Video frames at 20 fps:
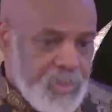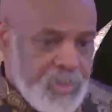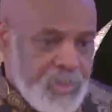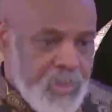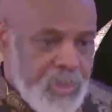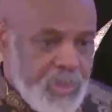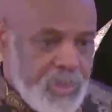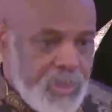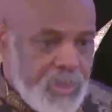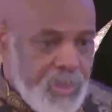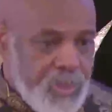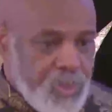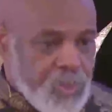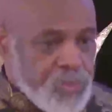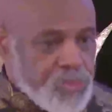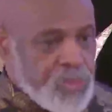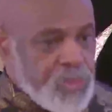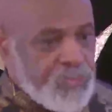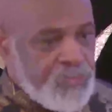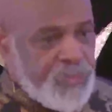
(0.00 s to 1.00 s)
And
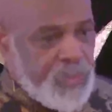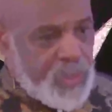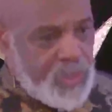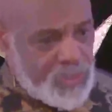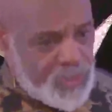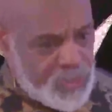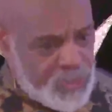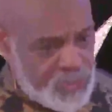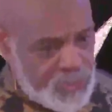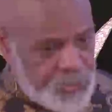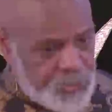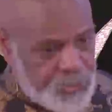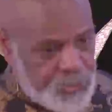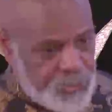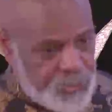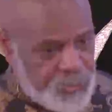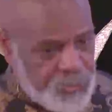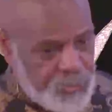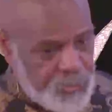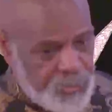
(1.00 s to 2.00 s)
those of us
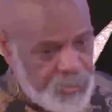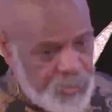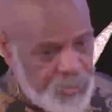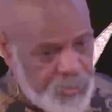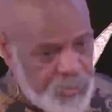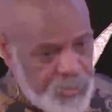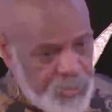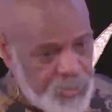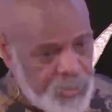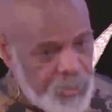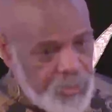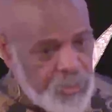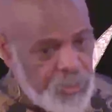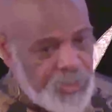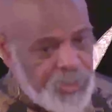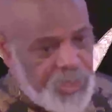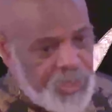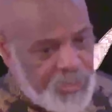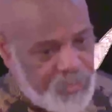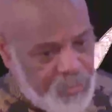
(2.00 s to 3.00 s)
who
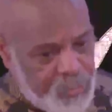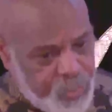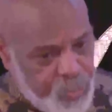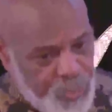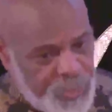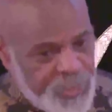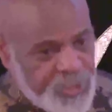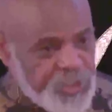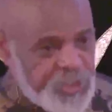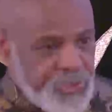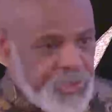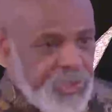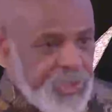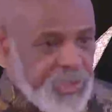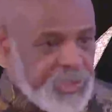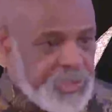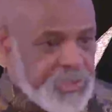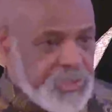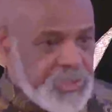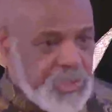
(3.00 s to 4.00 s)
can embrace
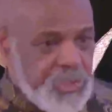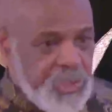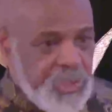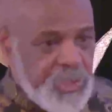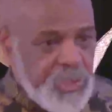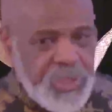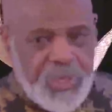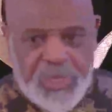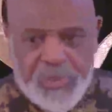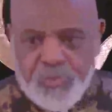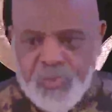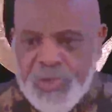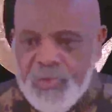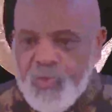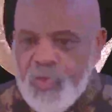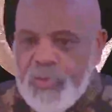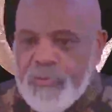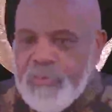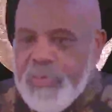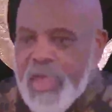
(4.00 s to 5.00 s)
this, and when
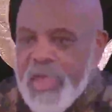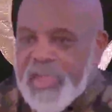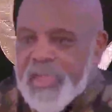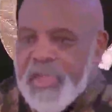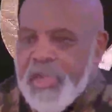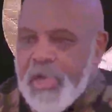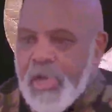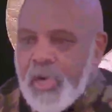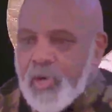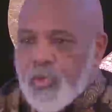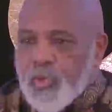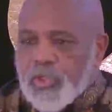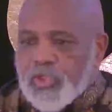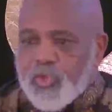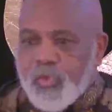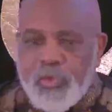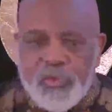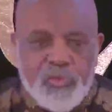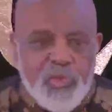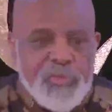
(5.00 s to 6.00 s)
we make errors,
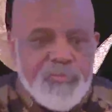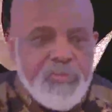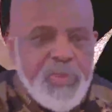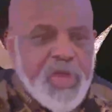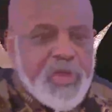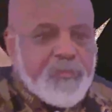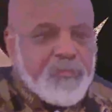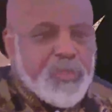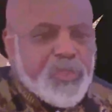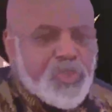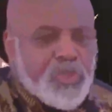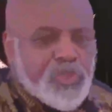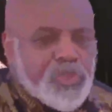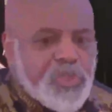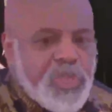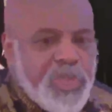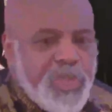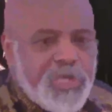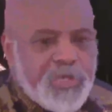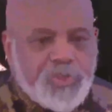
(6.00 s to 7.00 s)
when we make
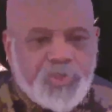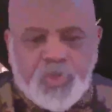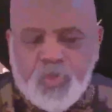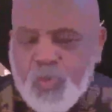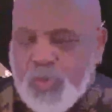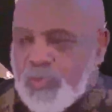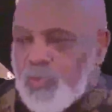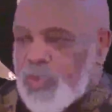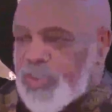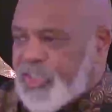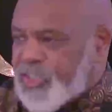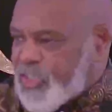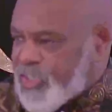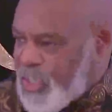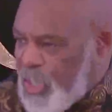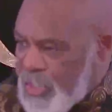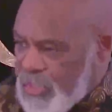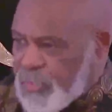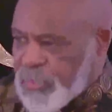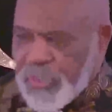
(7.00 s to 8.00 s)
mistakes, when we
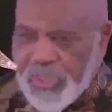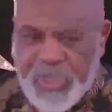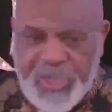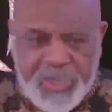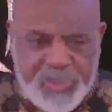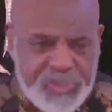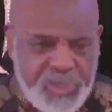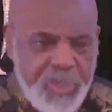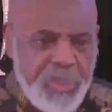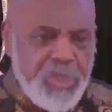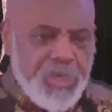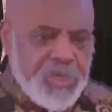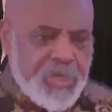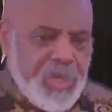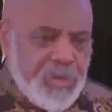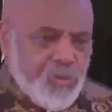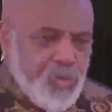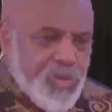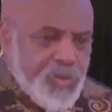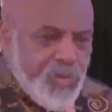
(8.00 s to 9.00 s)
say things
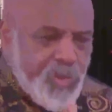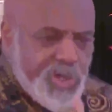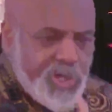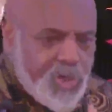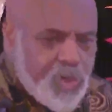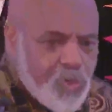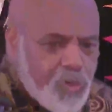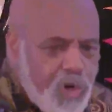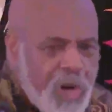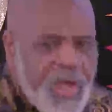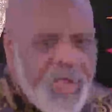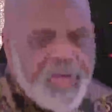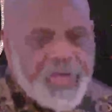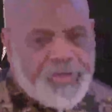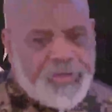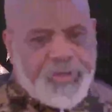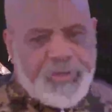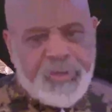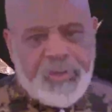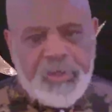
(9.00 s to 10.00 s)
that we
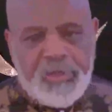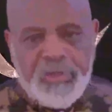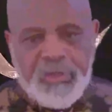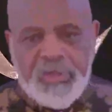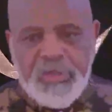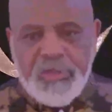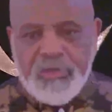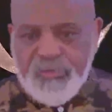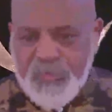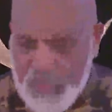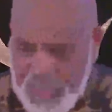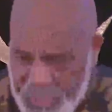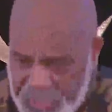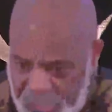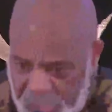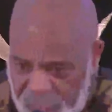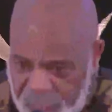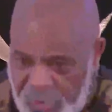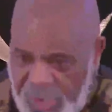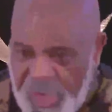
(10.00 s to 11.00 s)
regret,
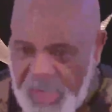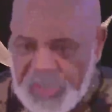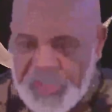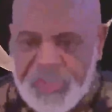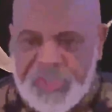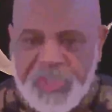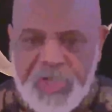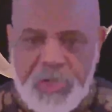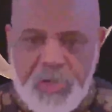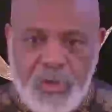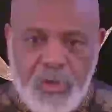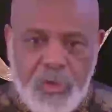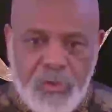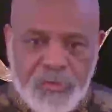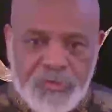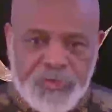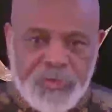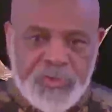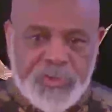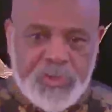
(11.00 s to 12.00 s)
forgive
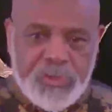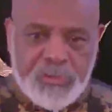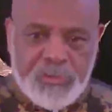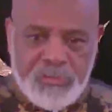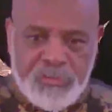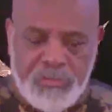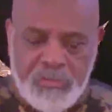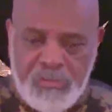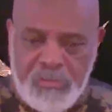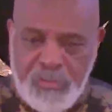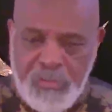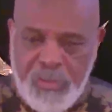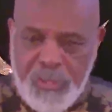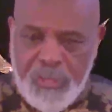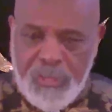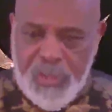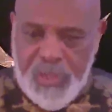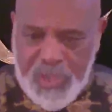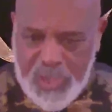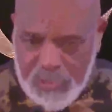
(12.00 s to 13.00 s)
ourselves
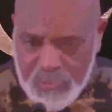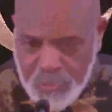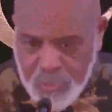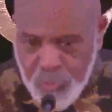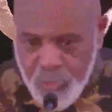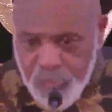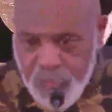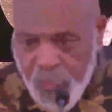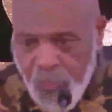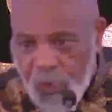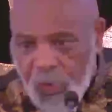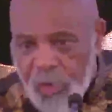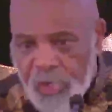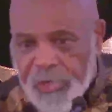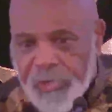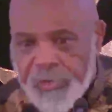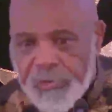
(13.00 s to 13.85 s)
and move on.